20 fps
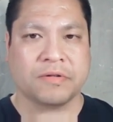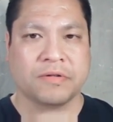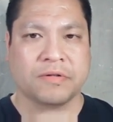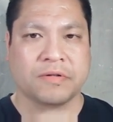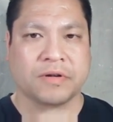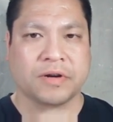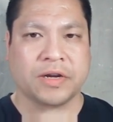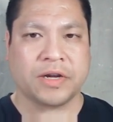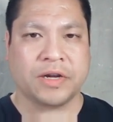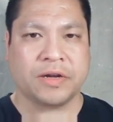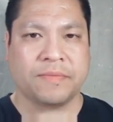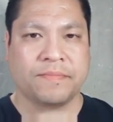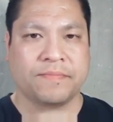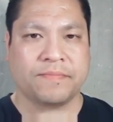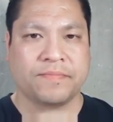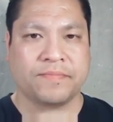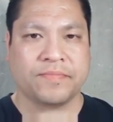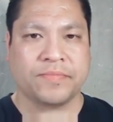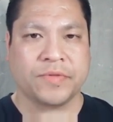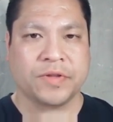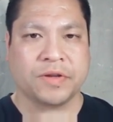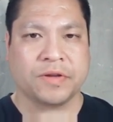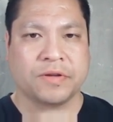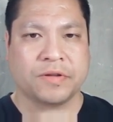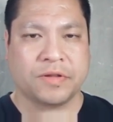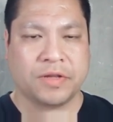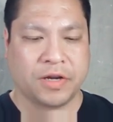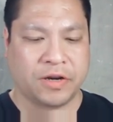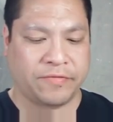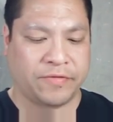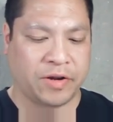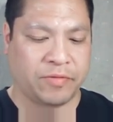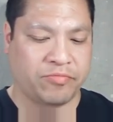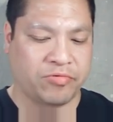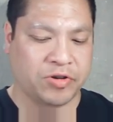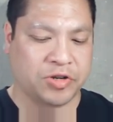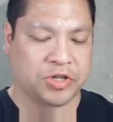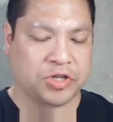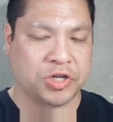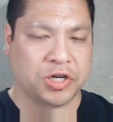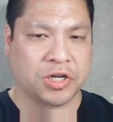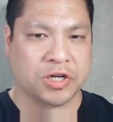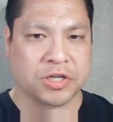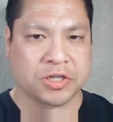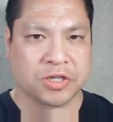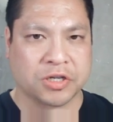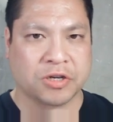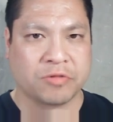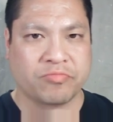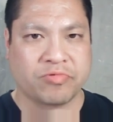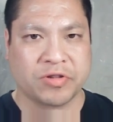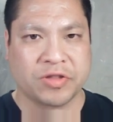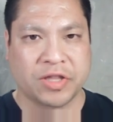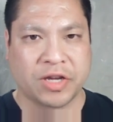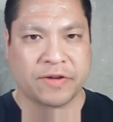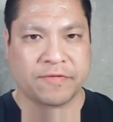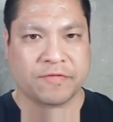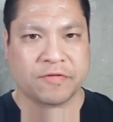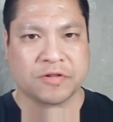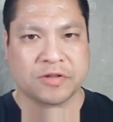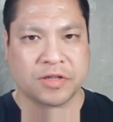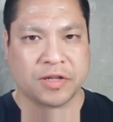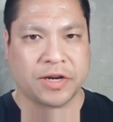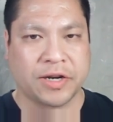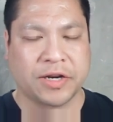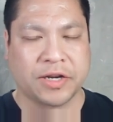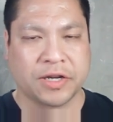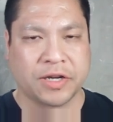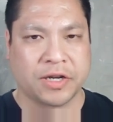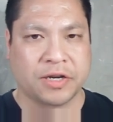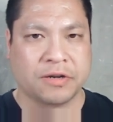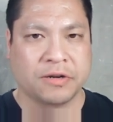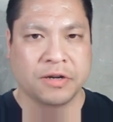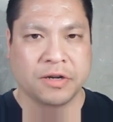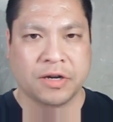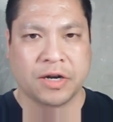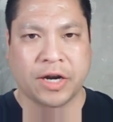Okay, now if I print junk, it's going to print that first line again.